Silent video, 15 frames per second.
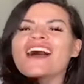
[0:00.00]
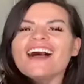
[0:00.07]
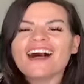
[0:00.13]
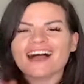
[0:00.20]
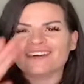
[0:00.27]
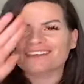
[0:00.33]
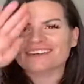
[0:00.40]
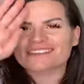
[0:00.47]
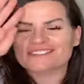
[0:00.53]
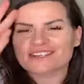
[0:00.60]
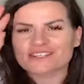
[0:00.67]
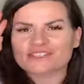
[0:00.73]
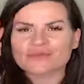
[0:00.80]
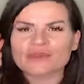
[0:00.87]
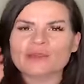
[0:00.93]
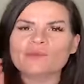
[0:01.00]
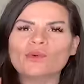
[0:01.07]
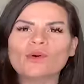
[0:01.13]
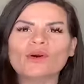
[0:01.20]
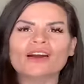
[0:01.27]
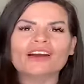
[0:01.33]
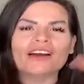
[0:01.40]
I'm going to start doing
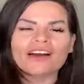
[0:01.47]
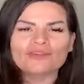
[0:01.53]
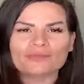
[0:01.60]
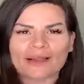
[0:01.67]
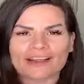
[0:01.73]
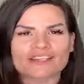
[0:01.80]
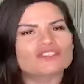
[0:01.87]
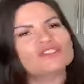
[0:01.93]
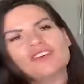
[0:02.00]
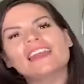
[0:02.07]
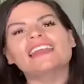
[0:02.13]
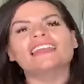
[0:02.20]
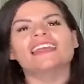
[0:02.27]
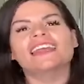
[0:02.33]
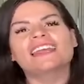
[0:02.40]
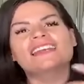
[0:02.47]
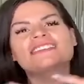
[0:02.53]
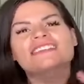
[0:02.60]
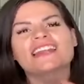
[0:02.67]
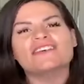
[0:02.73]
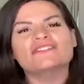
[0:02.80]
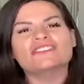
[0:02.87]
more of my trainings
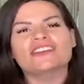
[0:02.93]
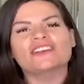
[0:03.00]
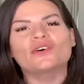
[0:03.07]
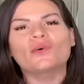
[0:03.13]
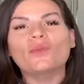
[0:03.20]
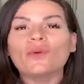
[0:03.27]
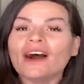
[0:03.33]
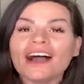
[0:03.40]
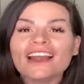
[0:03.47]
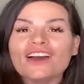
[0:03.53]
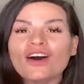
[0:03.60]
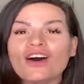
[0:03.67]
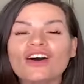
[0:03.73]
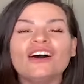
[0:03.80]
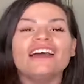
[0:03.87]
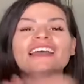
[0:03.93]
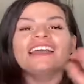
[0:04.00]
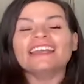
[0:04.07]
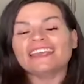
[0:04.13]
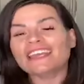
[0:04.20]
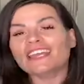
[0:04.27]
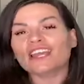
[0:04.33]
that I haven't done in a while
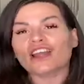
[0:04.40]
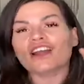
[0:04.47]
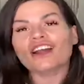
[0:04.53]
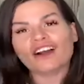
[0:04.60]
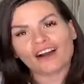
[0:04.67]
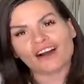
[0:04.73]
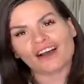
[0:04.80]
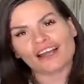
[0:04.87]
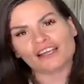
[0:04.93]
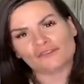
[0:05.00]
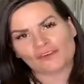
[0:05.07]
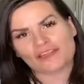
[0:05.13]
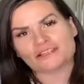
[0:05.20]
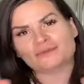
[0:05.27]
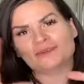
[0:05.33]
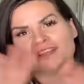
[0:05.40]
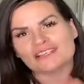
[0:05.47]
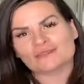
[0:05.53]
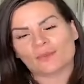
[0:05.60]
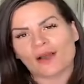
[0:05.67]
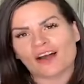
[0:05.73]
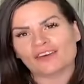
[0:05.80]
here on Facebook
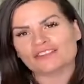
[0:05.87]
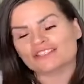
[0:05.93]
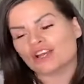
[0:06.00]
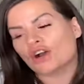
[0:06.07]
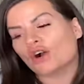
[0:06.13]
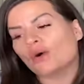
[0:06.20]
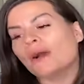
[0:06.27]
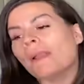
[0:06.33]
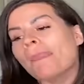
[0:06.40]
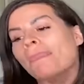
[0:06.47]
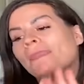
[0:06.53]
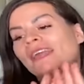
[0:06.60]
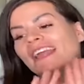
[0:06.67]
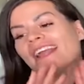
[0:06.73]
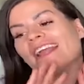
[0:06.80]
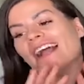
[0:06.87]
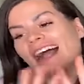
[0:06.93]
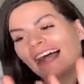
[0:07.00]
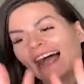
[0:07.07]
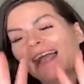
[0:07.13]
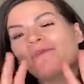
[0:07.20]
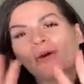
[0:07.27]
as well. So
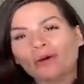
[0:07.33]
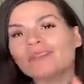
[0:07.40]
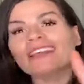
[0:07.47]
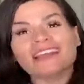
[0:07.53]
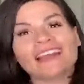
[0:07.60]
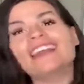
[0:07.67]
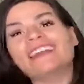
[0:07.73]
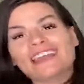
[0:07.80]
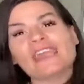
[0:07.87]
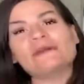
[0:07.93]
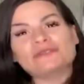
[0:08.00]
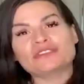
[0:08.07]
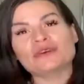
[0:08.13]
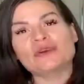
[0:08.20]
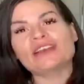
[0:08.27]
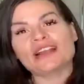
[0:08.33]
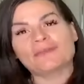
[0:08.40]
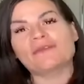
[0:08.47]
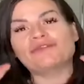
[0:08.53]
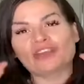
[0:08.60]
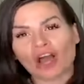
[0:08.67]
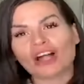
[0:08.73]
I'm only going to keep doing them
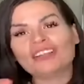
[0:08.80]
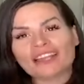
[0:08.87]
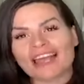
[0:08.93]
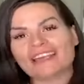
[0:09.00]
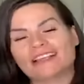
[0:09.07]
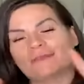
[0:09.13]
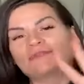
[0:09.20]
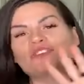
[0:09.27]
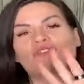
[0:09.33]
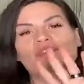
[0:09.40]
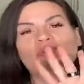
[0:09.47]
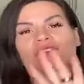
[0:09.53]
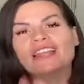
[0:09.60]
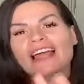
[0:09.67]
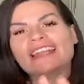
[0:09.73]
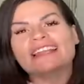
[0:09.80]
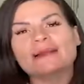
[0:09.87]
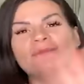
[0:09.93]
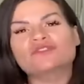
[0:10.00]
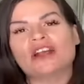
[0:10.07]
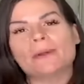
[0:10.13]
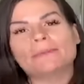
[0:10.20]
if y'all like them. So if you like
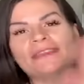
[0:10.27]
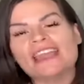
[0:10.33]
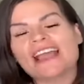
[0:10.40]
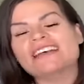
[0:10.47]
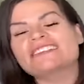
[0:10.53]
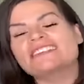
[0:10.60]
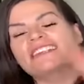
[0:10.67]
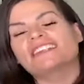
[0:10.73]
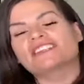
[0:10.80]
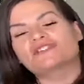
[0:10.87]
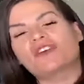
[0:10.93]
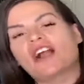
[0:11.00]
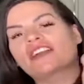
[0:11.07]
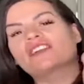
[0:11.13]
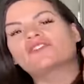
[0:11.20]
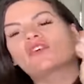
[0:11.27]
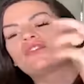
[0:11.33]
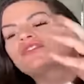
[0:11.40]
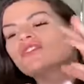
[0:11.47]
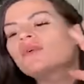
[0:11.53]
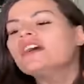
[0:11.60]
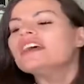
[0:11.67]
them, drop yes and let's rock and roll.
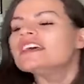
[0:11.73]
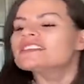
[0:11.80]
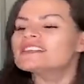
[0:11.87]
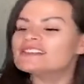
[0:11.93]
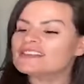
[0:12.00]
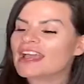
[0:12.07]
So today